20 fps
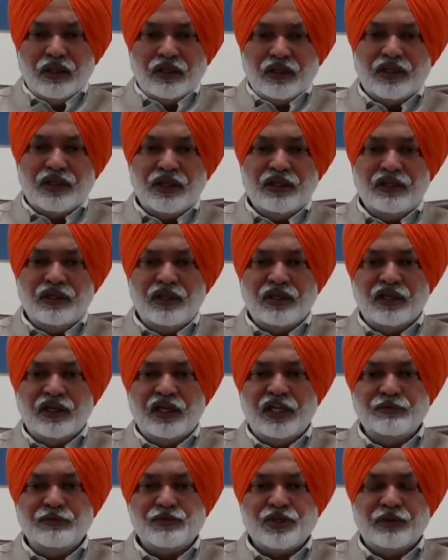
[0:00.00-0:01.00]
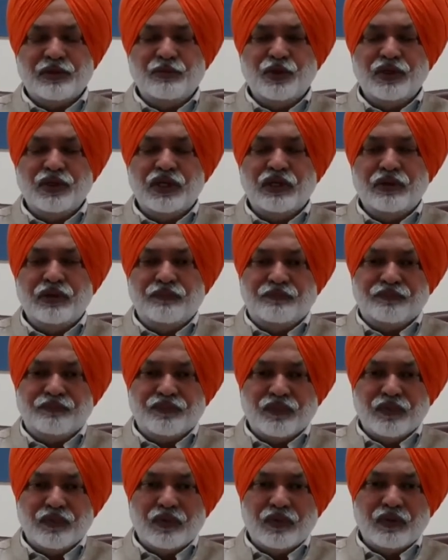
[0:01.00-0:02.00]
then the claims tribunal
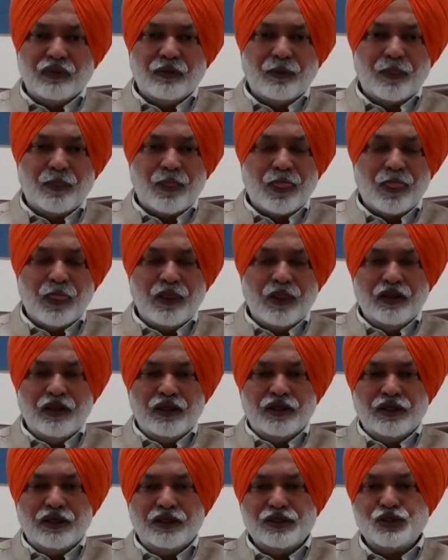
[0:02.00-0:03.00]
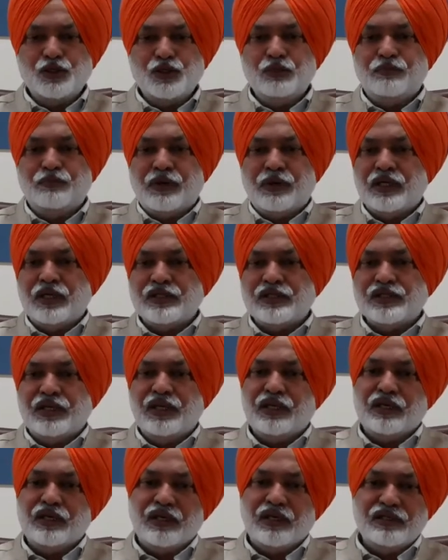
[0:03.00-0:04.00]
is to pass
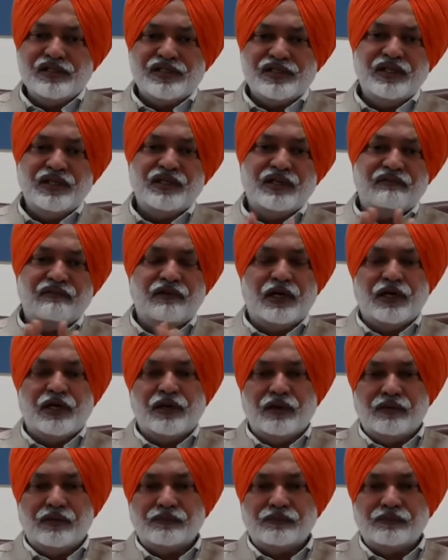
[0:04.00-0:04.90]
a consent award